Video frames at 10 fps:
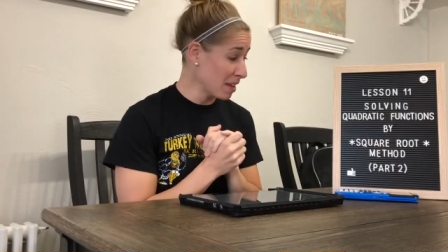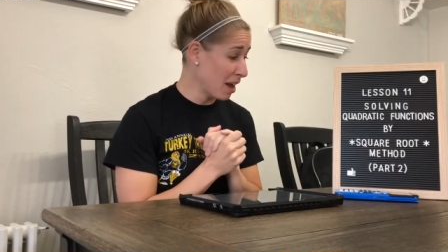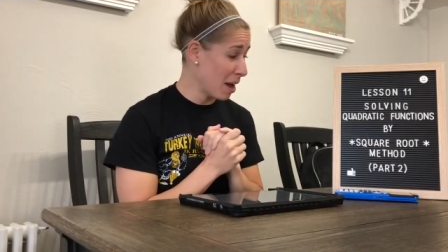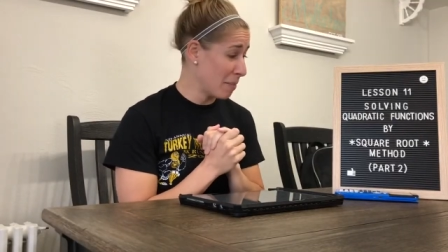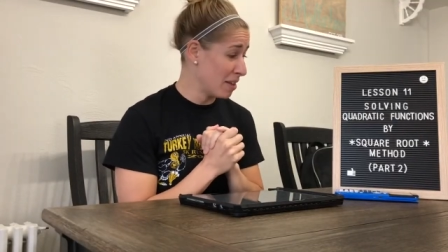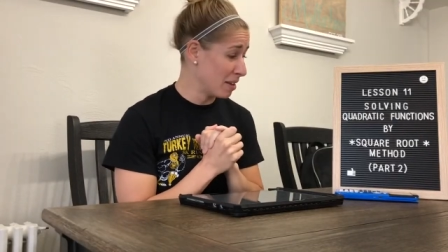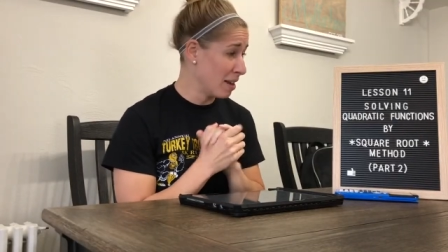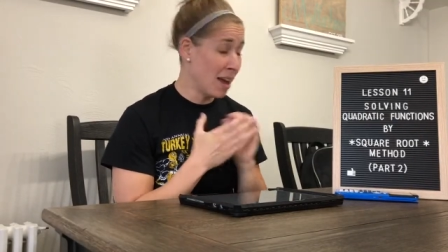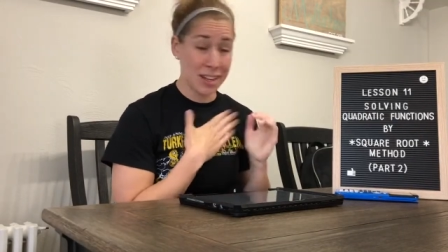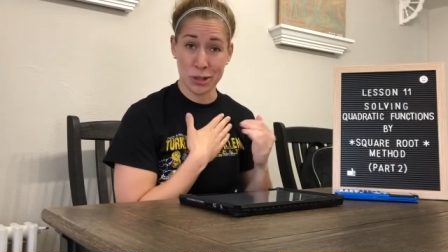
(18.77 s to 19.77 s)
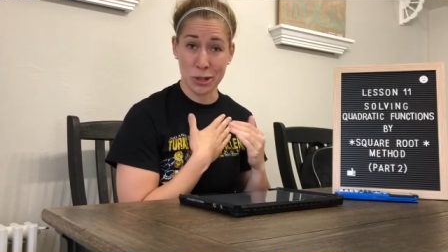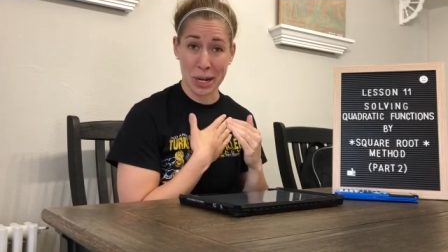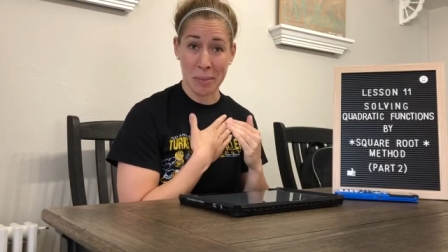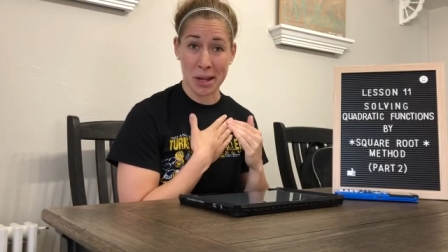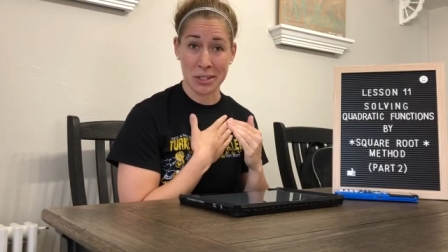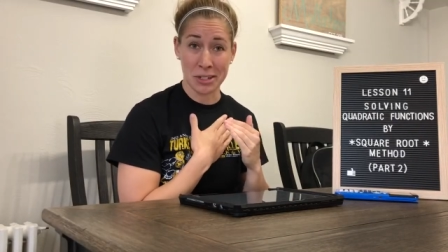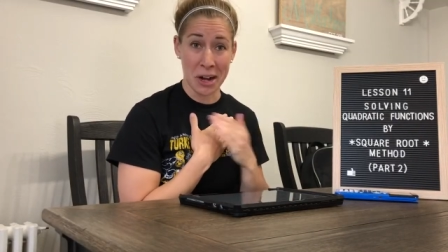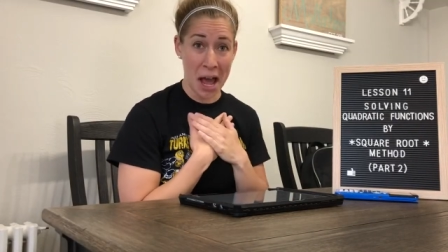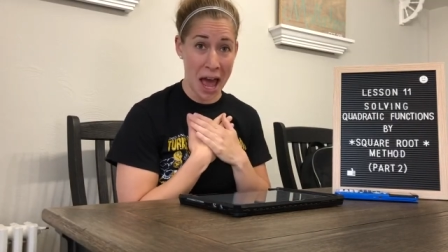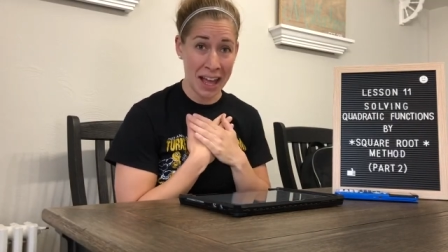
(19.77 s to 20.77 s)
Method. Just drank a monster.
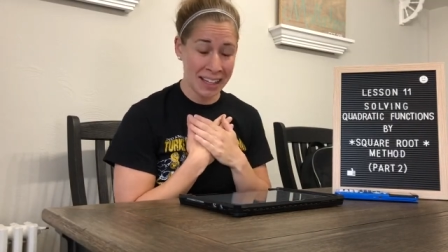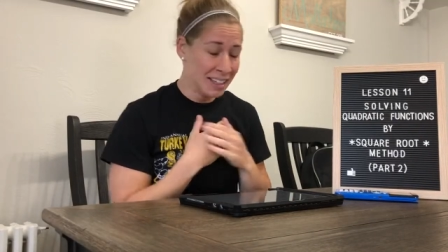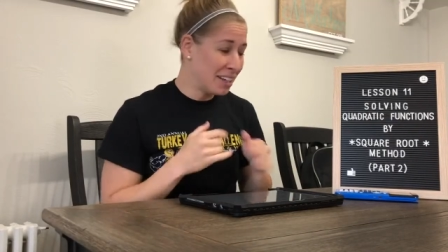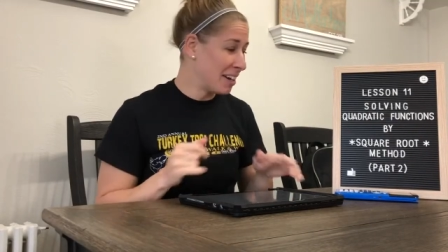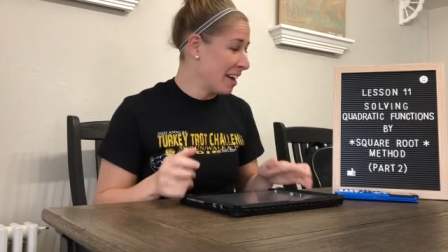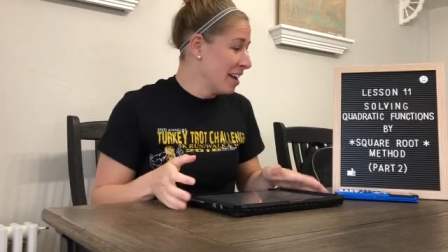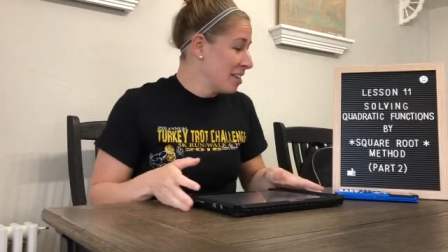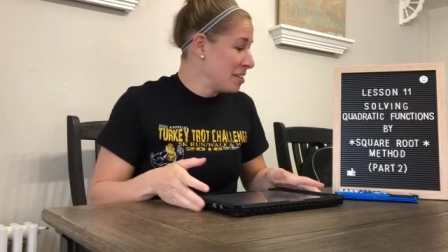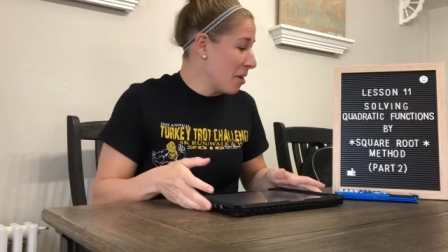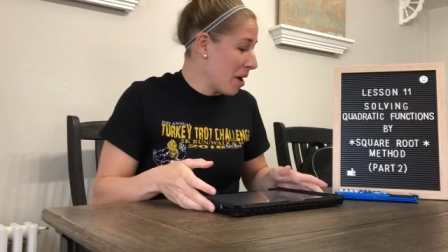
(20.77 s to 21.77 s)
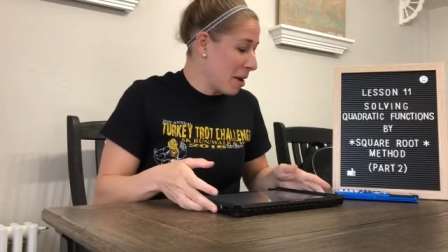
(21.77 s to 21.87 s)
All right, so